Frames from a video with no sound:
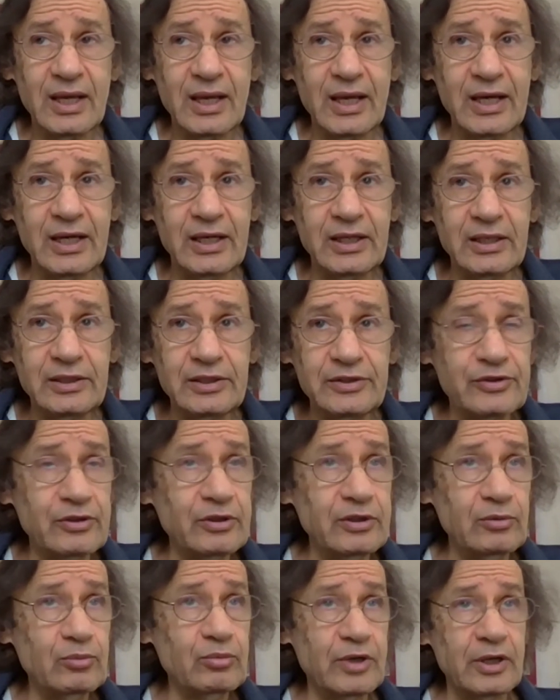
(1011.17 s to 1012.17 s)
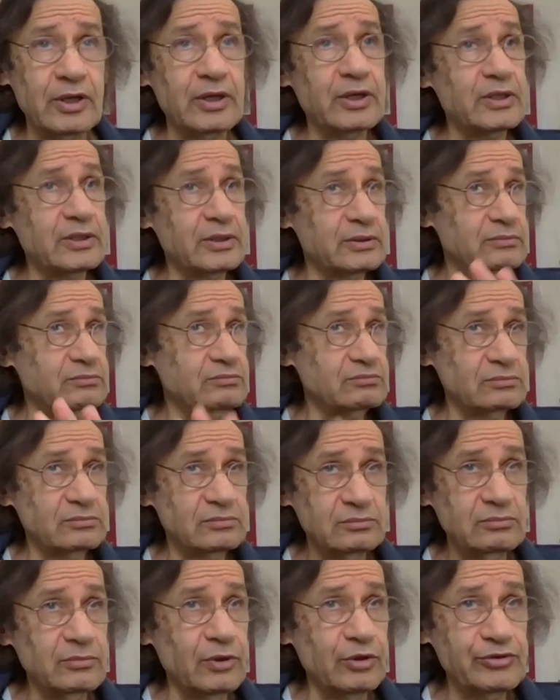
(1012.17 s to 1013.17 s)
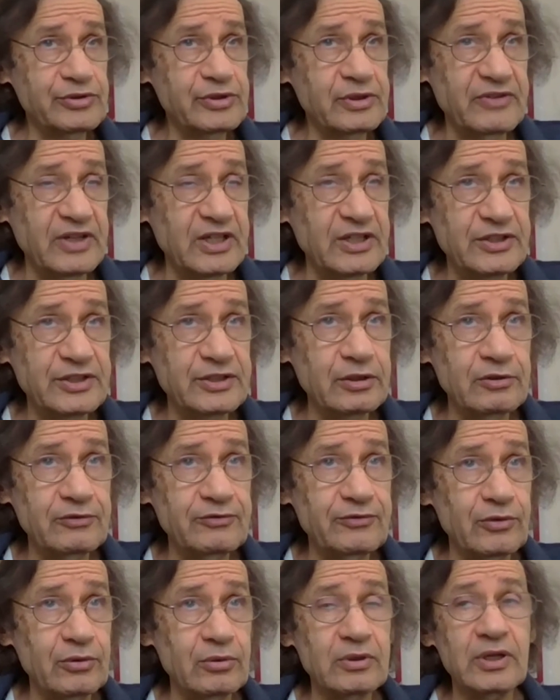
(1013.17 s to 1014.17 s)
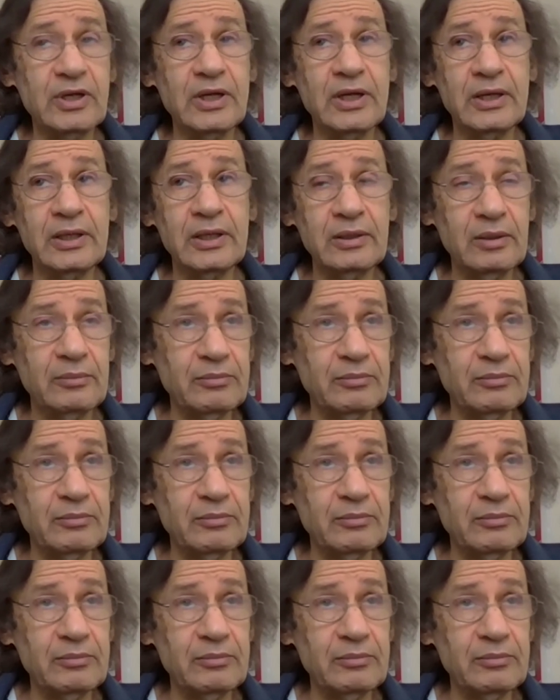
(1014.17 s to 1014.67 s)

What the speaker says: And he's going to work most of 1804 and